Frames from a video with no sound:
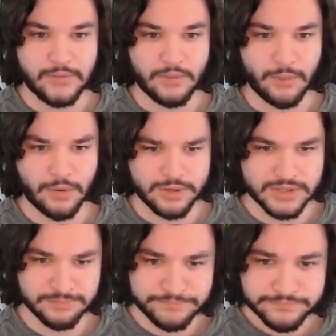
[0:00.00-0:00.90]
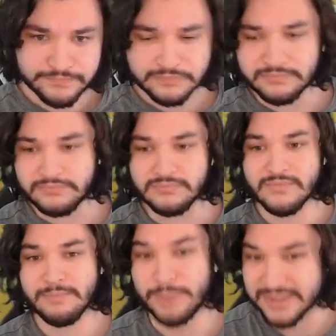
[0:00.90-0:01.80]
rewards
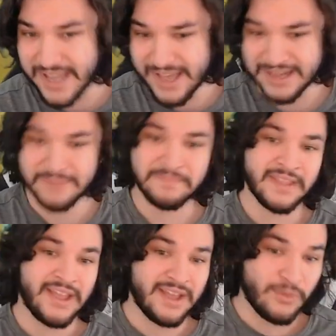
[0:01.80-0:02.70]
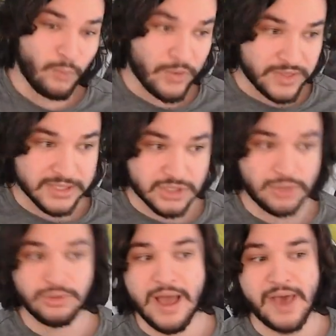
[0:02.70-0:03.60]
but then with these
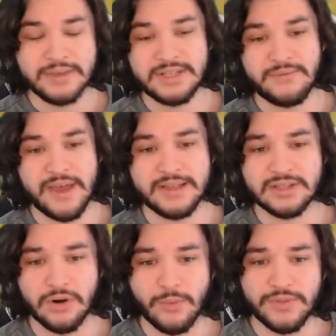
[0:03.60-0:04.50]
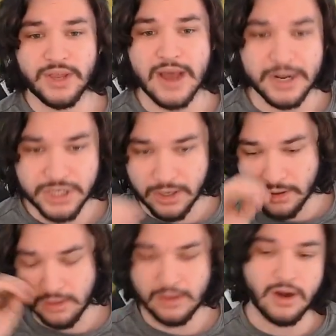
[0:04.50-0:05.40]
two last events or with the gacha
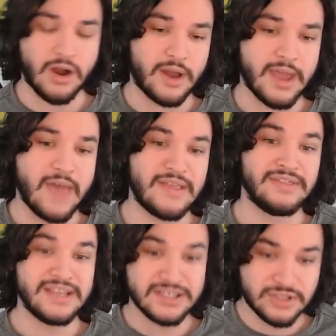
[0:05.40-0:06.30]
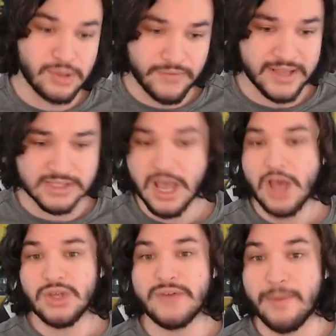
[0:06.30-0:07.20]
earlier on and then these two events
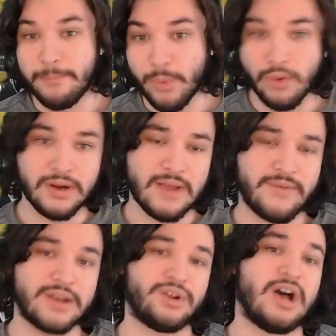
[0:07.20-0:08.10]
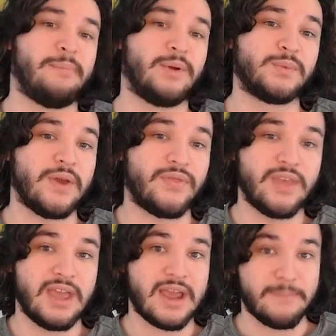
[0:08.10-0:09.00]
you have a boring event coupled with
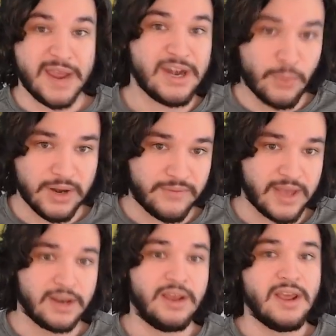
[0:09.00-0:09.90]
a pay to win event